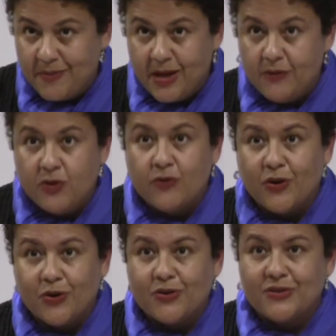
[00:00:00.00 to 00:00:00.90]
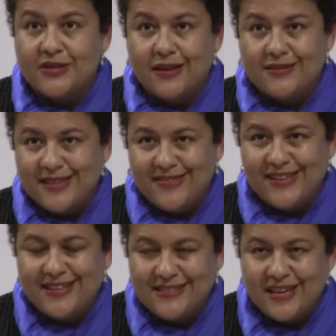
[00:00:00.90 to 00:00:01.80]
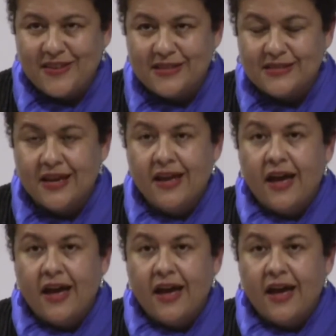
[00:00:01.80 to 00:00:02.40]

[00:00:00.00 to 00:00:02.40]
Many of you have heard her say, said that, say this,